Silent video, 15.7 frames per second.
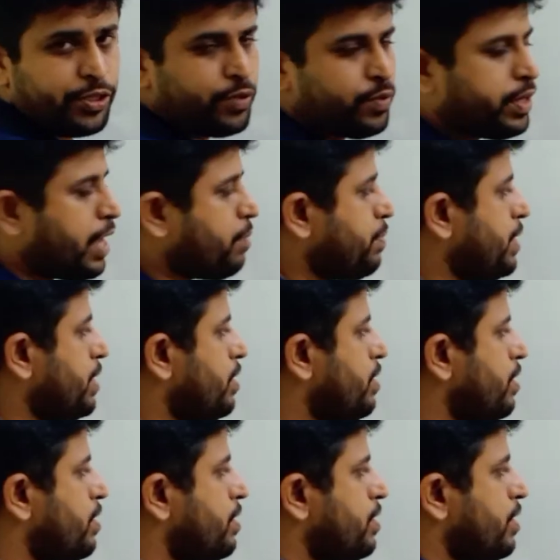terminal,
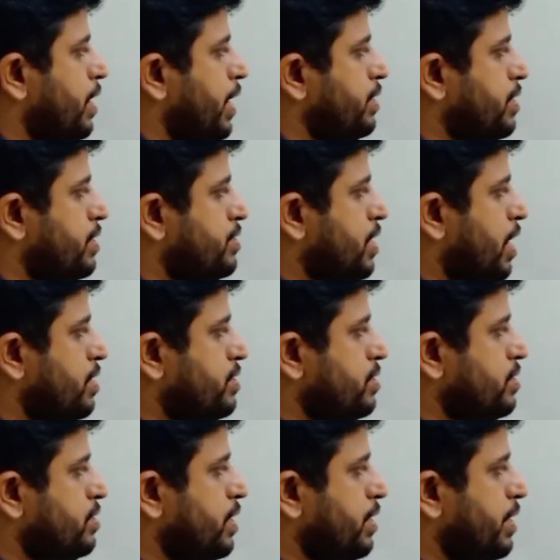and the charges
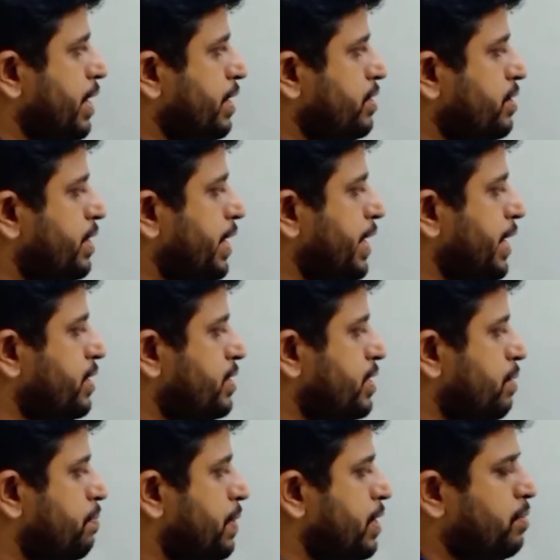in N, they get
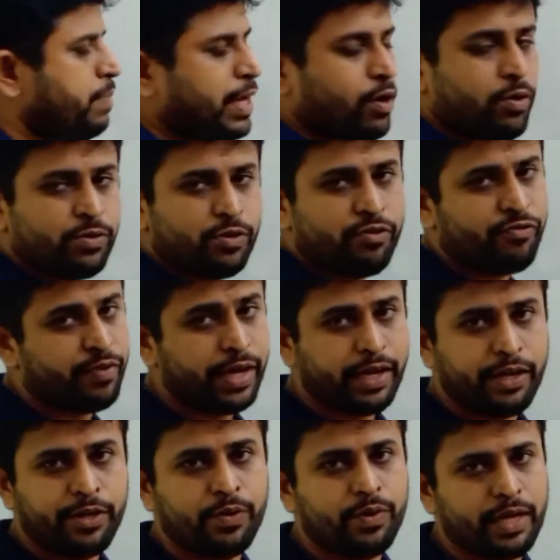repelled because of
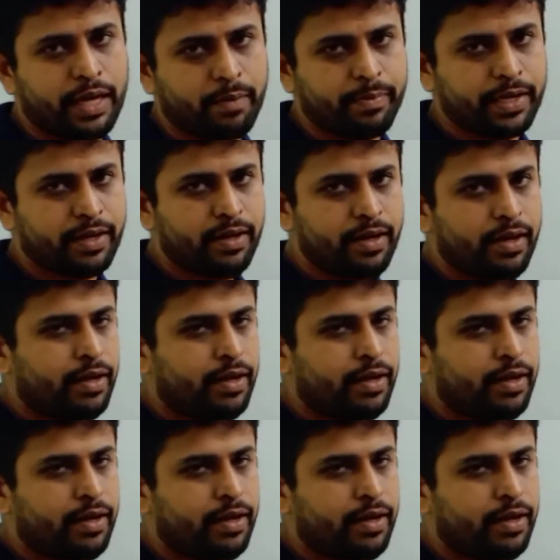negative terminal.